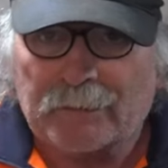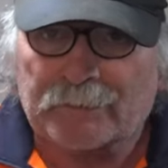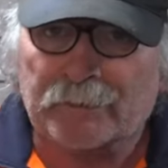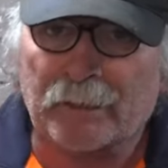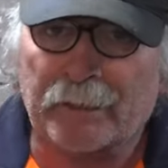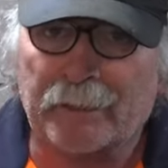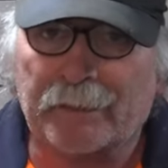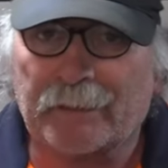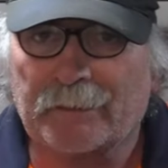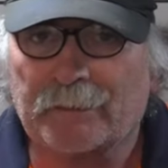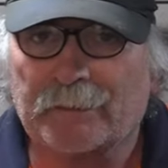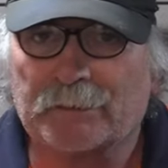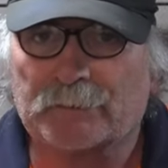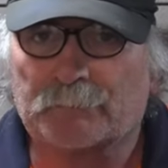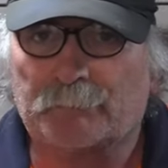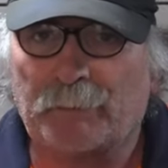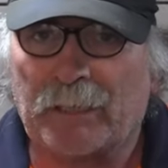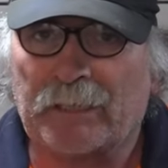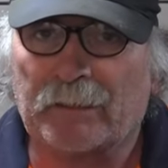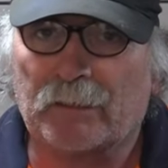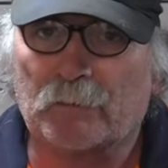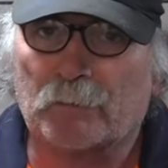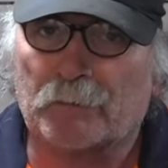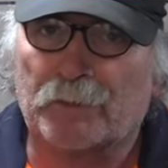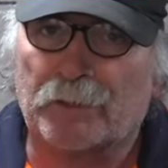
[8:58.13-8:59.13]
So you can just
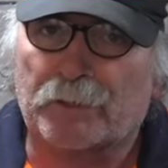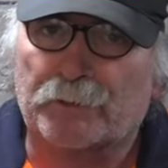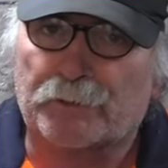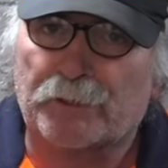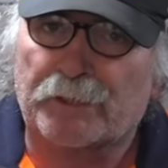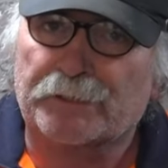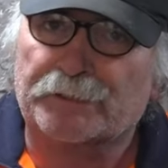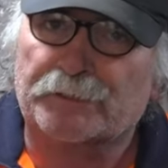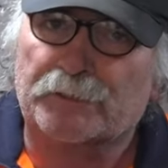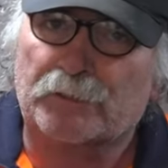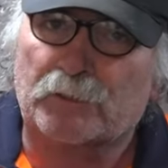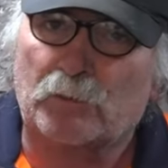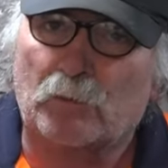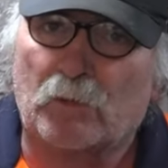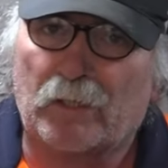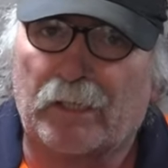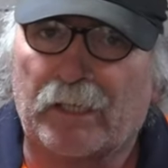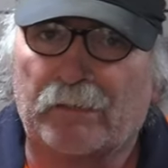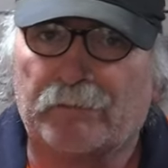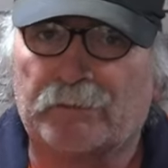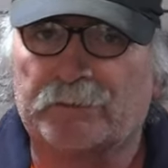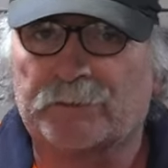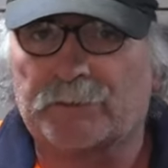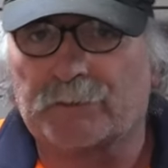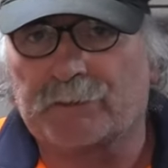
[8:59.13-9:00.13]
bend it with a crescent or
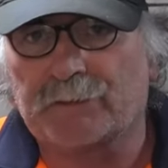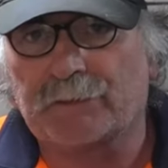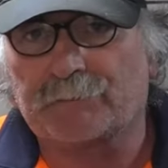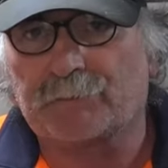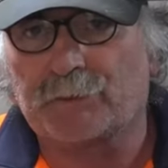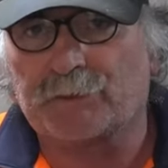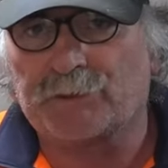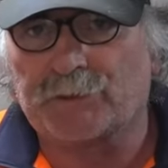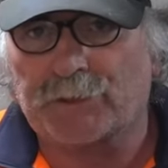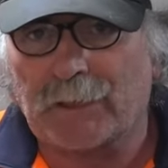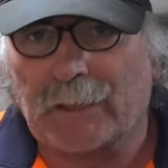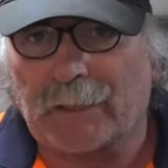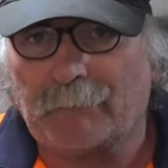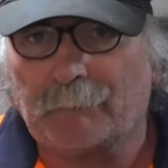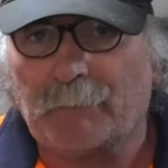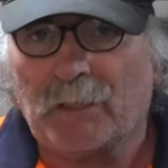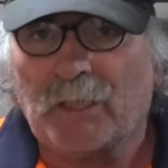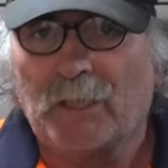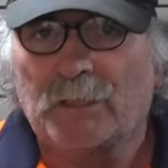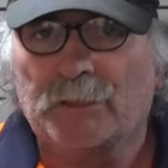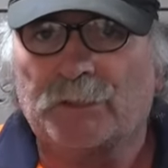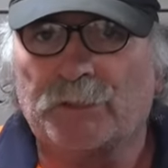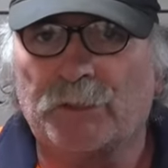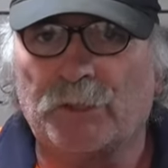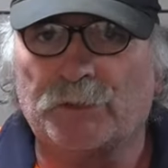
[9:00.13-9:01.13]
whatever to a different shape
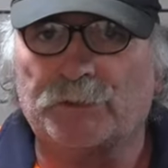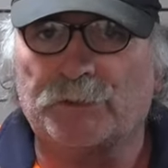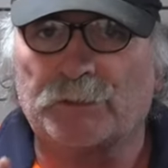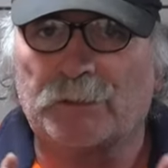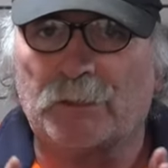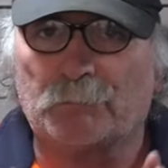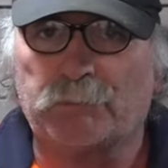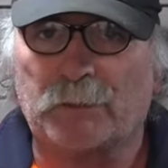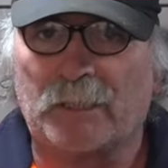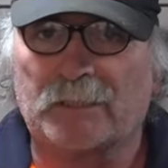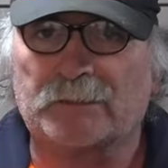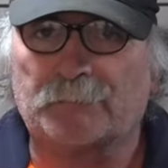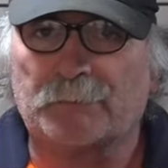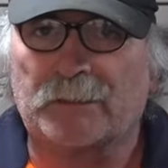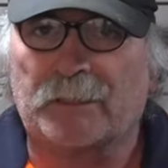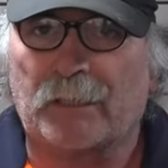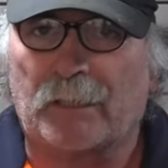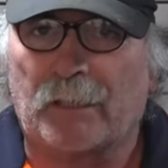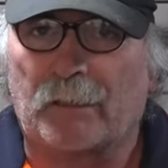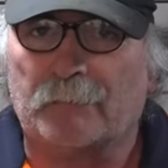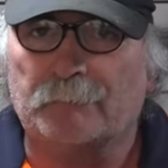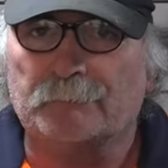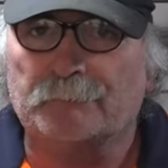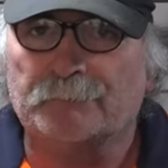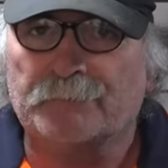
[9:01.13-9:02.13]
using your plasma
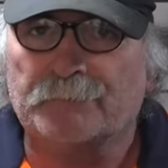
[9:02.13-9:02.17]
cutter.